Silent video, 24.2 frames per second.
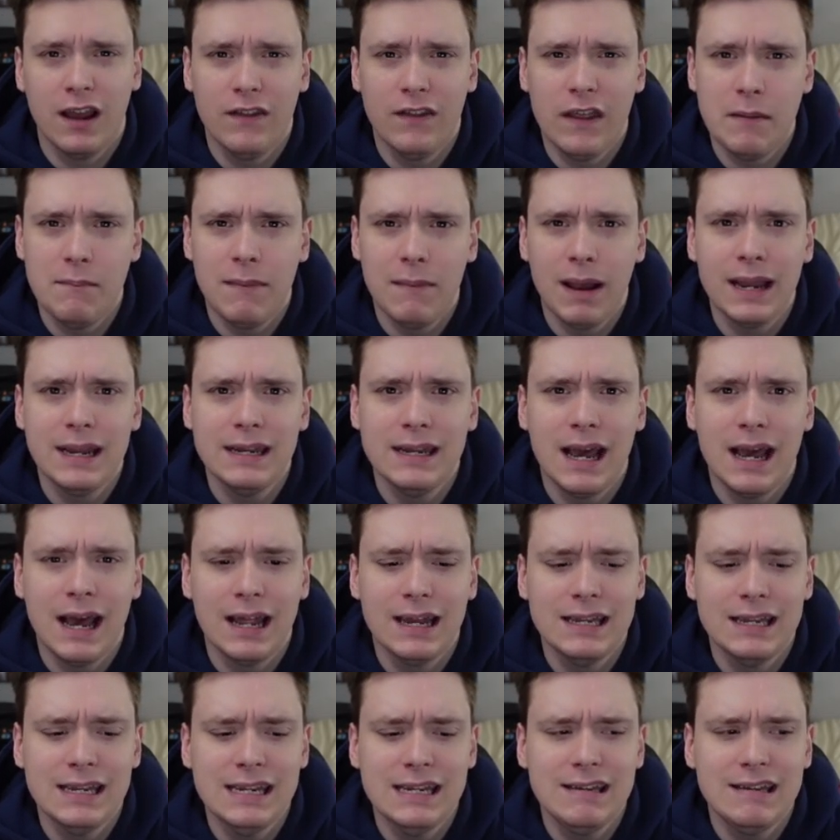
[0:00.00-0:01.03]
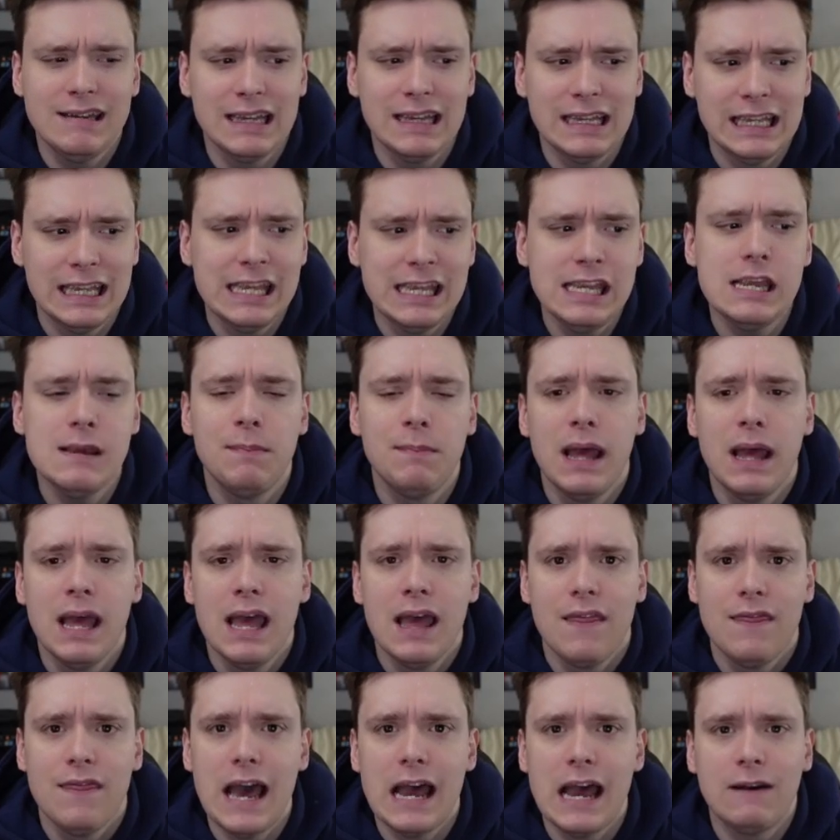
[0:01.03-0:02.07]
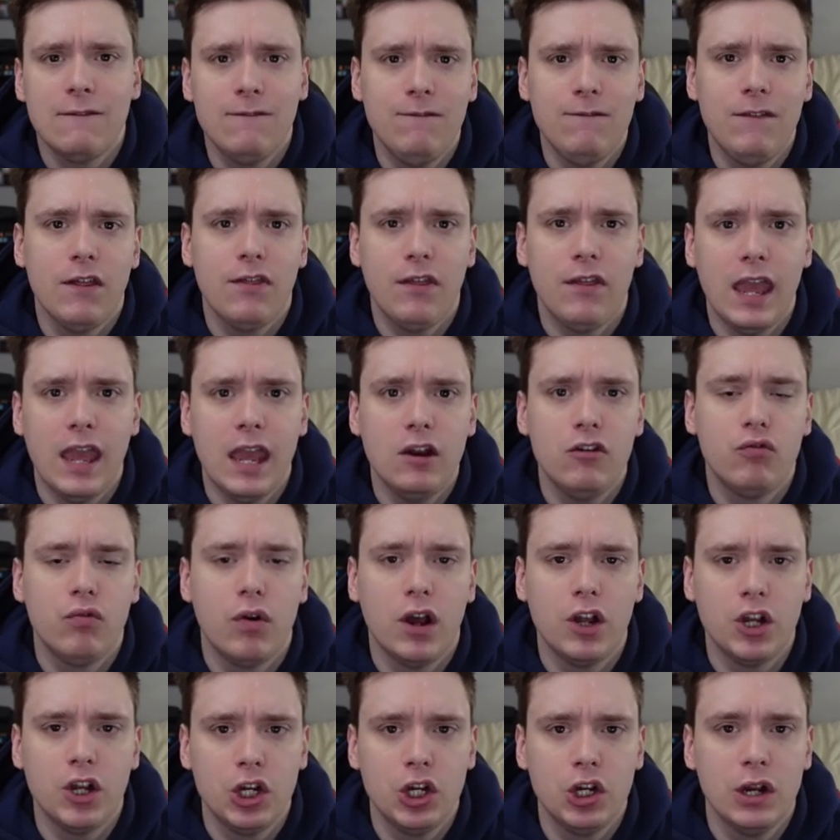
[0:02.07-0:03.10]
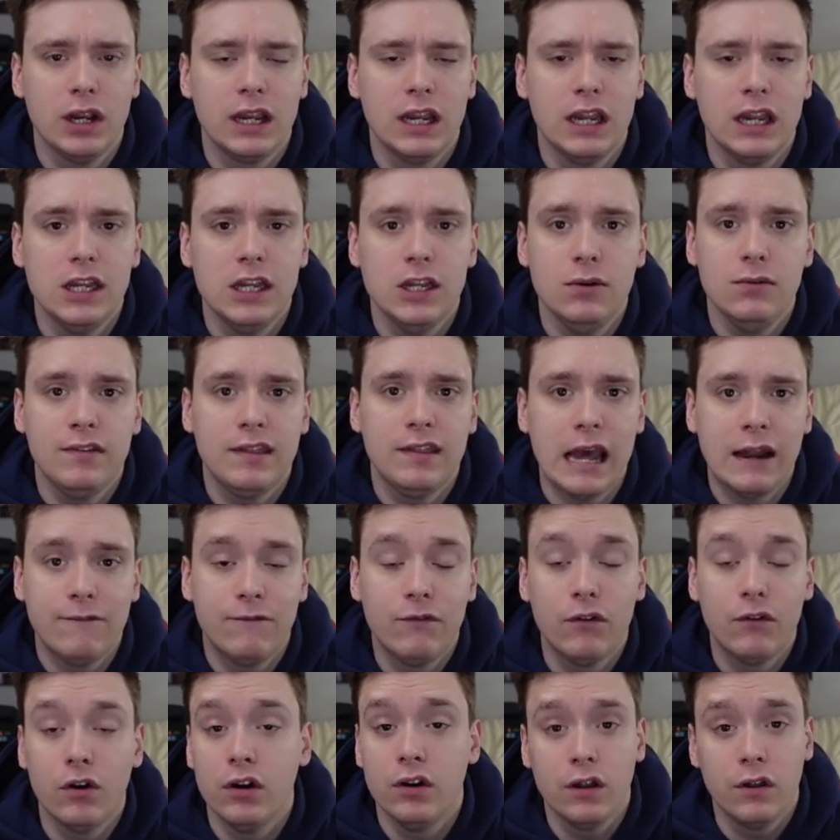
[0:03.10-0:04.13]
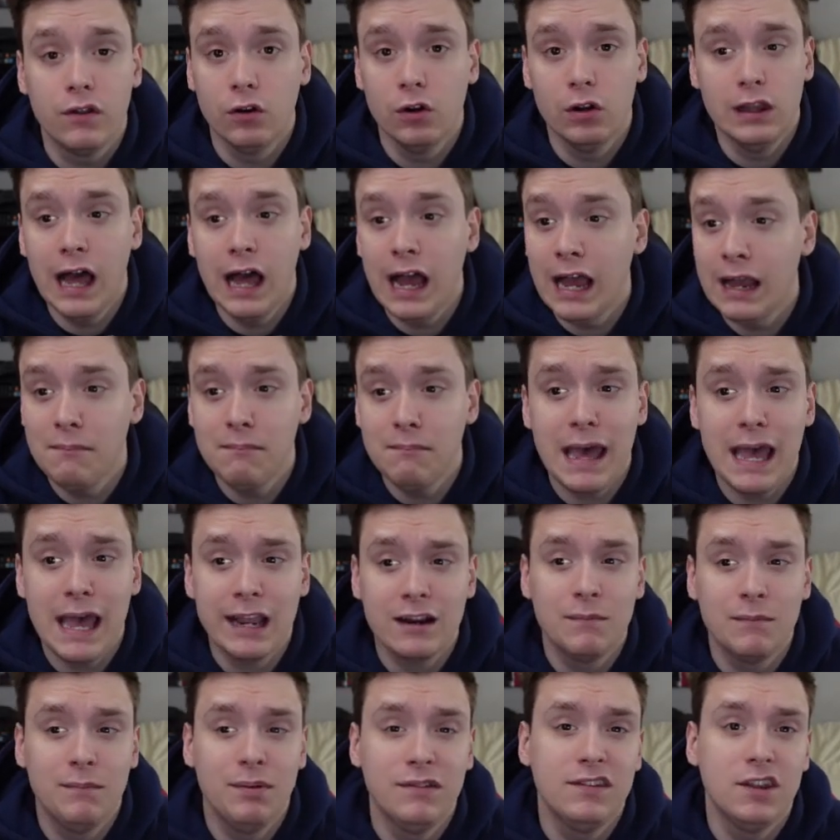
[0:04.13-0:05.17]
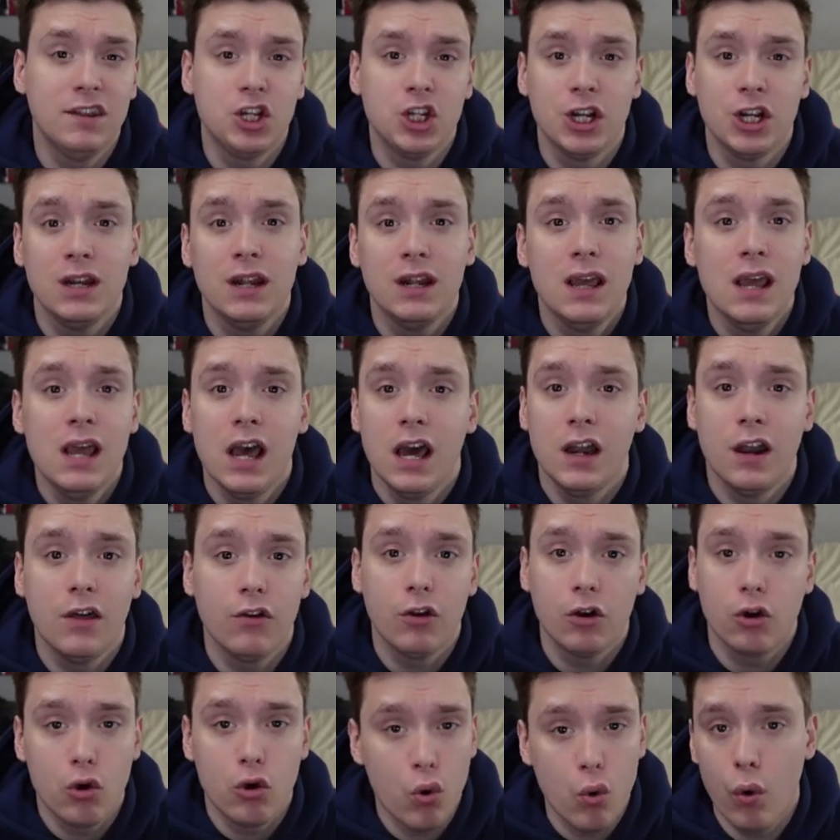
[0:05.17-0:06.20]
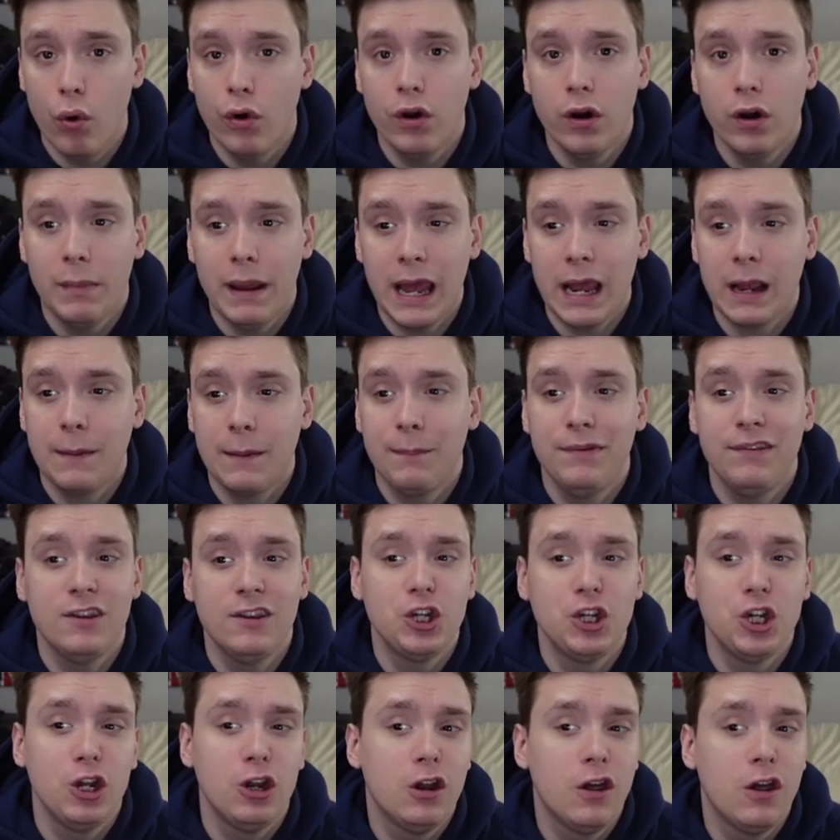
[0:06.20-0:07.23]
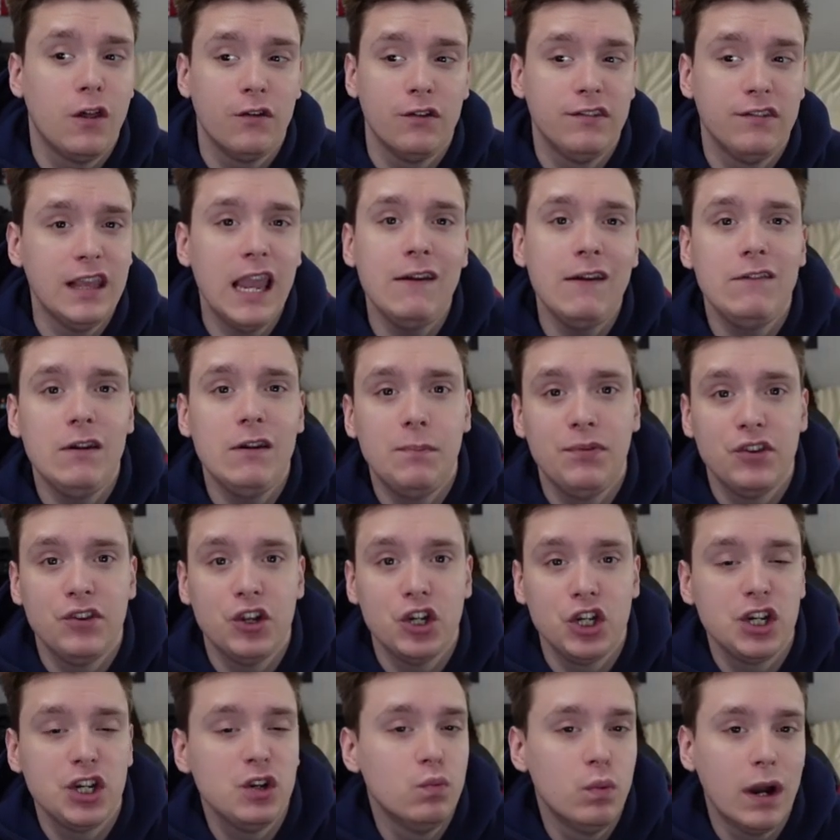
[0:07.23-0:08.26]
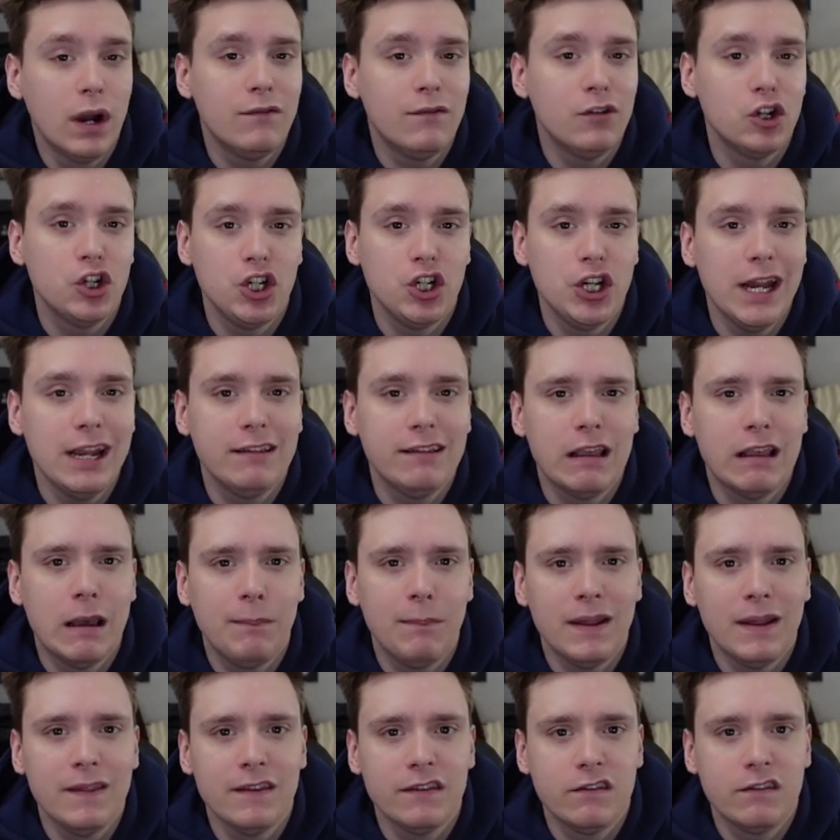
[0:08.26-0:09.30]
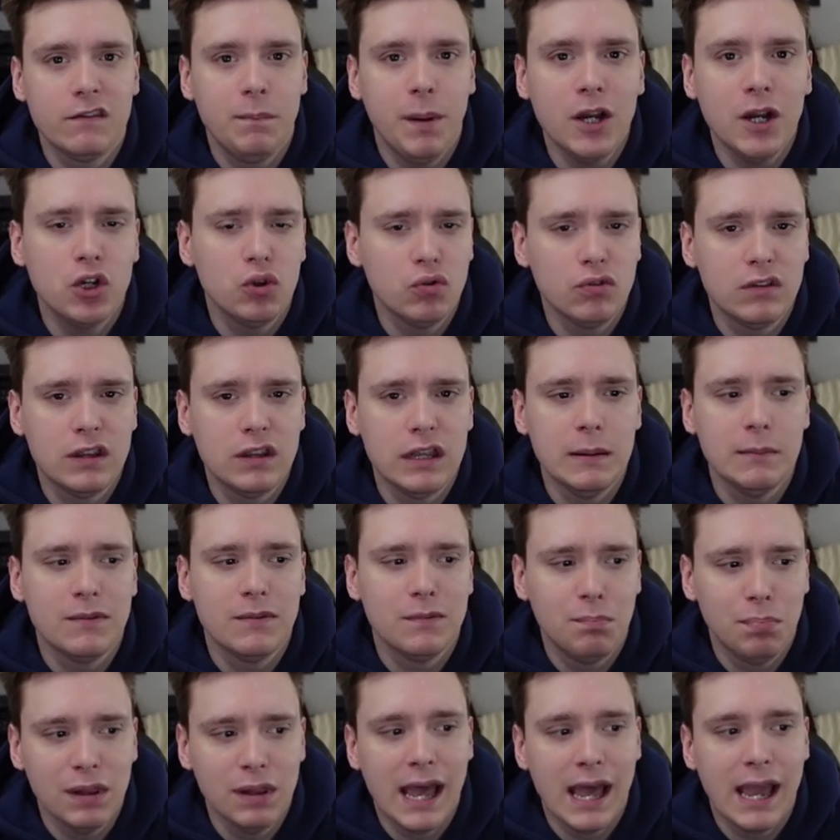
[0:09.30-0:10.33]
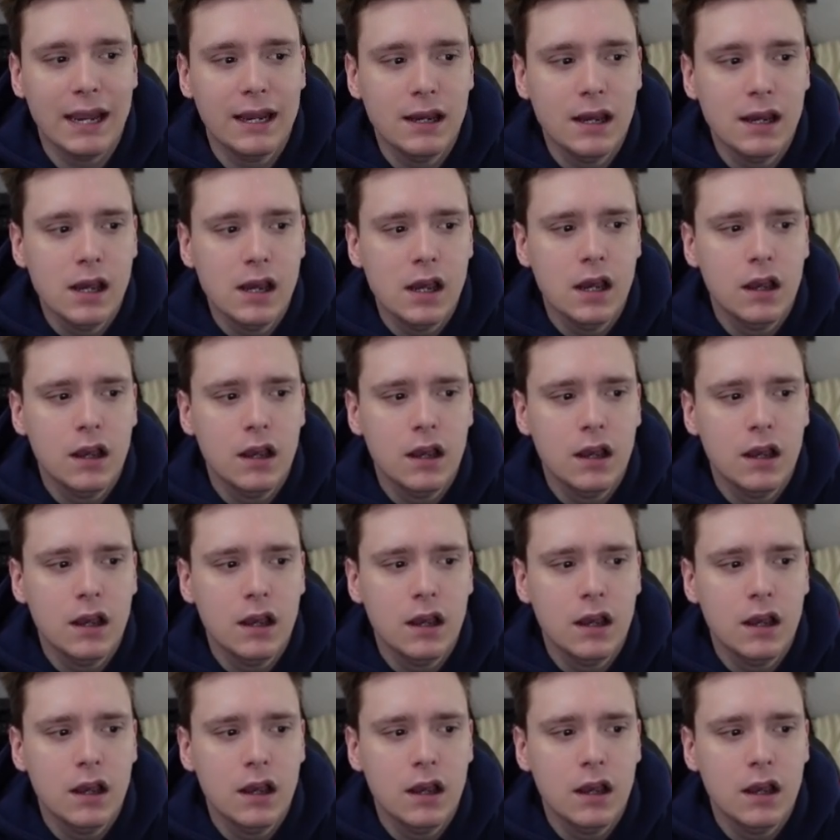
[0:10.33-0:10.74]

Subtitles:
They might not need to keep that fifth edge rusher and can use that for another linebacker position, another cornerback position, another safety position, whatever shakes up in the special teams play.